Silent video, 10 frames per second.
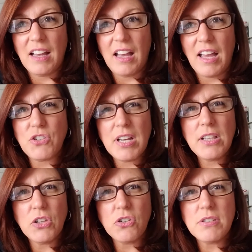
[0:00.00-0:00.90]
I try to
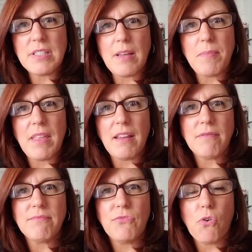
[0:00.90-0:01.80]
learn
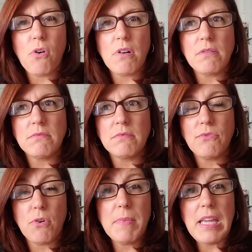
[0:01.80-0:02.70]
something for
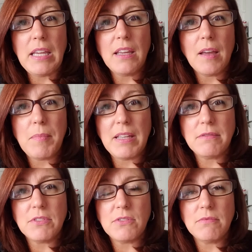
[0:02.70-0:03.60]
me. I
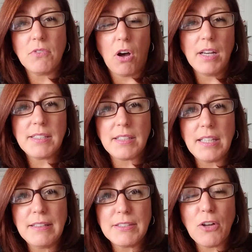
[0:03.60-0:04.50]
mean,
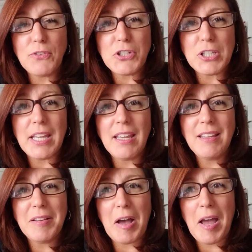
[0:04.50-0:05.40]
honestly,
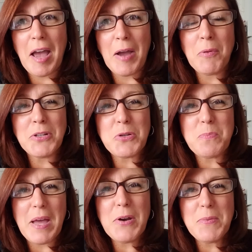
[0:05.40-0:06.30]
selfishly, I want to
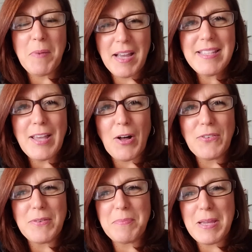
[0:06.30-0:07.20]
better
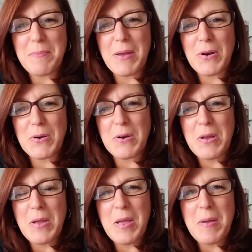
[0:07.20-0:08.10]
myself and be a better
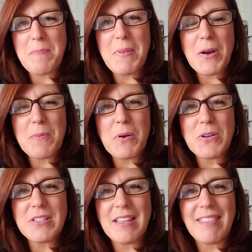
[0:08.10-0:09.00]

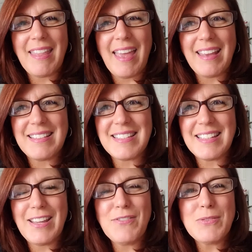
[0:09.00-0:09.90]
person that
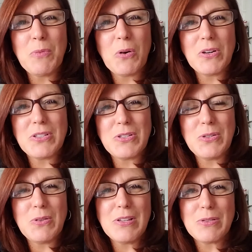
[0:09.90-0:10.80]
gives more
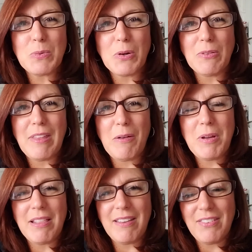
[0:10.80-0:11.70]
to this world that
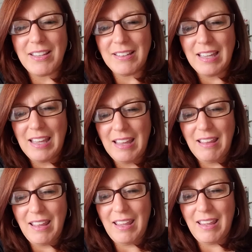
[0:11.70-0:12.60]
we live in.
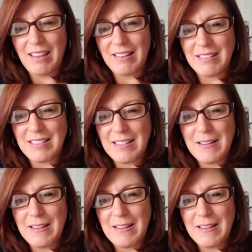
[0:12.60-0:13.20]
And